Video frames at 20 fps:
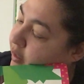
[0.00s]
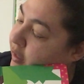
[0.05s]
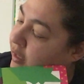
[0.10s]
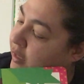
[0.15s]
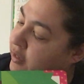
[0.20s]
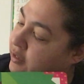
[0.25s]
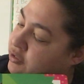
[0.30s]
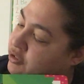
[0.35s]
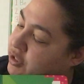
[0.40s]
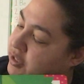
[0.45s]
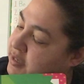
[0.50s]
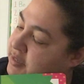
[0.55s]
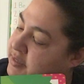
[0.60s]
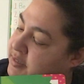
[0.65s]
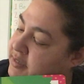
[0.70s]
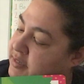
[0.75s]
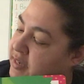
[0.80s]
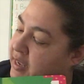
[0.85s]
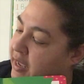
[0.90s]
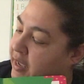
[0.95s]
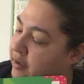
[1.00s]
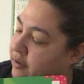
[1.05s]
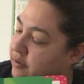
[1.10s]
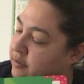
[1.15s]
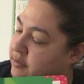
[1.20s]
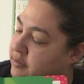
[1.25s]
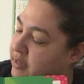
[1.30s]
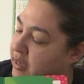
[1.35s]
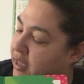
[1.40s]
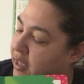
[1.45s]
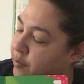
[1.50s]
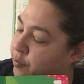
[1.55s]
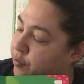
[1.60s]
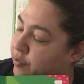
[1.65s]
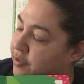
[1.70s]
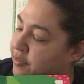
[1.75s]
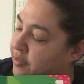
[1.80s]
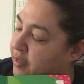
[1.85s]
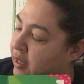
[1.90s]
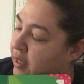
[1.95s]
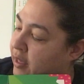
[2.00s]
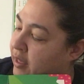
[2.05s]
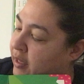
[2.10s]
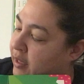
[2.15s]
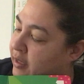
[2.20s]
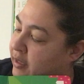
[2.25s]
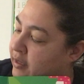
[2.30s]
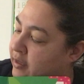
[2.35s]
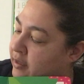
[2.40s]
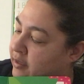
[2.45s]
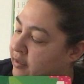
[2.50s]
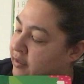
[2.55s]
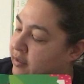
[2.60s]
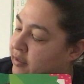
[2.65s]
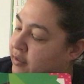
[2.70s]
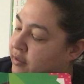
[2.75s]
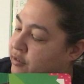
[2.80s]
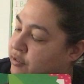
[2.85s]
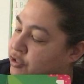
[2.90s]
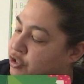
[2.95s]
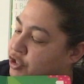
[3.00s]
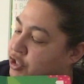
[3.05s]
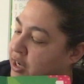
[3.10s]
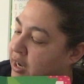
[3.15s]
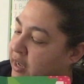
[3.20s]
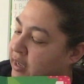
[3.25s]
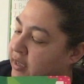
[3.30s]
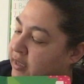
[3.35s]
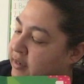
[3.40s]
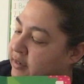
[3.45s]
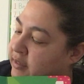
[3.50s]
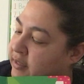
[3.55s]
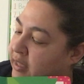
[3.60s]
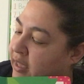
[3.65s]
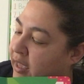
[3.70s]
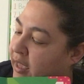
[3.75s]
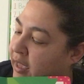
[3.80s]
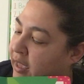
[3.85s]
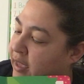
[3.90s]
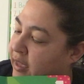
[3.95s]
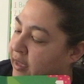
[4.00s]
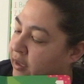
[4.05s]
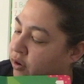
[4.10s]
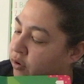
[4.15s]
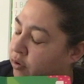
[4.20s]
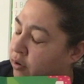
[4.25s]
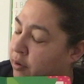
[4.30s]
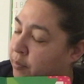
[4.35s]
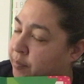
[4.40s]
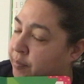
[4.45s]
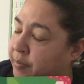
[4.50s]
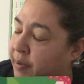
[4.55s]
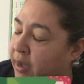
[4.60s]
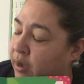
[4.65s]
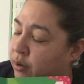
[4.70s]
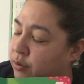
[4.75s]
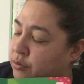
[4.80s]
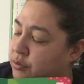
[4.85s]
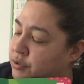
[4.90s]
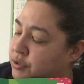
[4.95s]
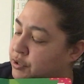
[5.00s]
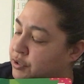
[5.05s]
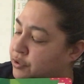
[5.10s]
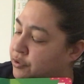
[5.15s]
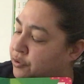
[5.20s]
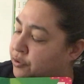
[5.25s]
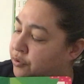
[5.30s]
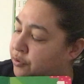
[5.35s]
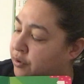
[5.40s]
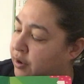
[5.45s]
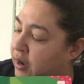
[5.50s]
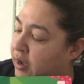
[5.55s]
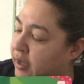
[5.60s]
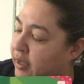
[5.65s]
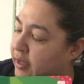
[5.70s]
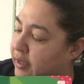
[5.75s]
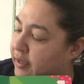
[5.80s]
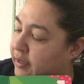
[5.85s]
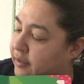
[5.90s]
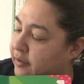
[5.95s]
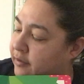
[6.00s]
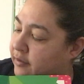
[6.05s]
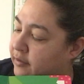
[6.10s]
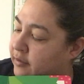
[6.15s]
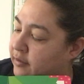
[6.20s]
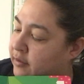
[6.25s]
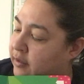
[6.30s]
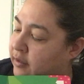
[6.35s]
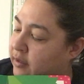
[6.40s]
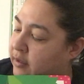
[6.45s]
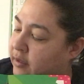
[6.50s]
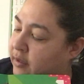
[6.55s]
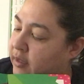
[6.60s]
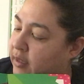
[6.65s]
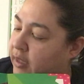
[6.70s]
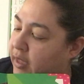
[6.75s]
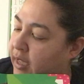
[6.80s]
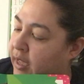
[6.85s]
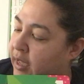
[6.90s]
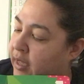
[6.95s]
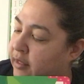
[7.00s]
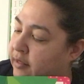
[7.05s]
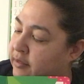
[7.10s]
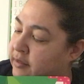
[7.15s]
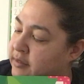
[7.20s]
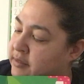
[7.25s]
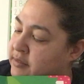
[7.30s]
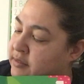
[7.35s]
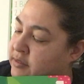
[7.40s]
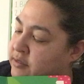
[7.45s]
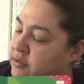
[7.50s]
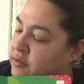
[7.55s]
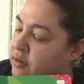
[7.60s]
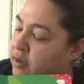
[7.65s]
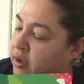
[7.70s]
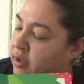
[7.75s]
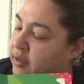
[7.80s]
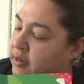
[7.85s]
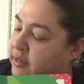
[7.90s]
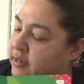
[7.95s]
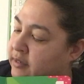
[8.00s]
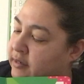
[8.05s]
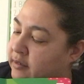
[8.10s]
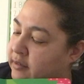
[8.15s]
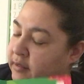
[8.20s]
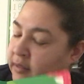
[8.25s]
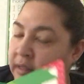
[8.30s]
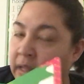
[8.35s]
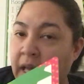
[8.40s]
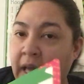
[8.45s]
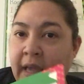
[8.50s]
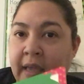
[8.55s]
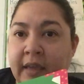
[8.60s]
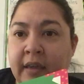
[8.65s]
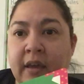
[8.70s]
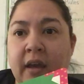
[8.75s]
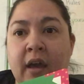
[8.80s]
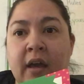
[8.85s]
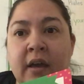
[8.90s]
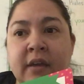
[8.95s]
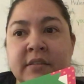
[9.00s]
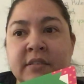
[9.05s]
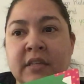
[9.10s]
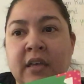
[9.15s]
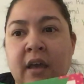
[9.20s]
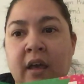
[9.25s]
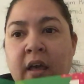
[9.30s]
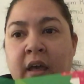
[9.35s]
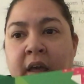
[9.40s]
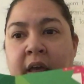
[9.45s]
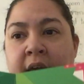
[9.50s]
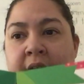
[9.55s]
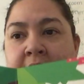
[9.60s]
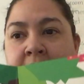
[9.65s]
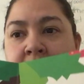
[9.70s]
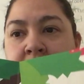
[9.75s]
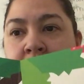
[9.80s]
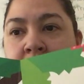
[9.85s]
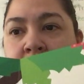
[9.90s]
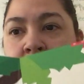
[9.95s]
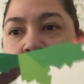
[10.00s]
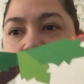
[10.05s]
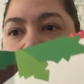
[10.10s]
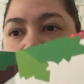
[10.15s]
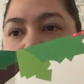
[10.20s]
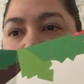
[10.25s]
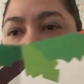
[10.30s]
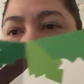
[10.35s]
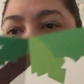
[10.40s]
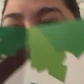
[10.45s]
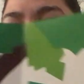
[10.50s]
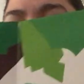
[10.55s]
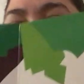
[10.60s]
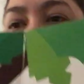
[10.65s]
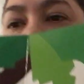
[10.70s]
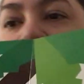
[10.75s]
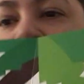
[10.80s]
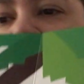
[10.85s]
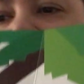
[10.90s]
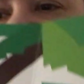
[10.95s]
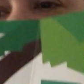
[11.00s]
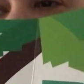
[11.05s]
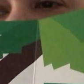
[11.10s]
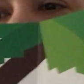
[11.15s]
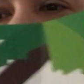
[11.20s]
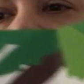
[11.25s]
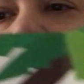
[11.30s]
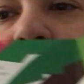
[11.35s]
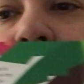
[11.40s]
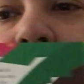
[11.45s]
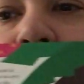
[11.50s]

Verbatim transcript: H is tangled up with I. J and K are about to cry. L is knotted like a tie. Oh no, can you see it?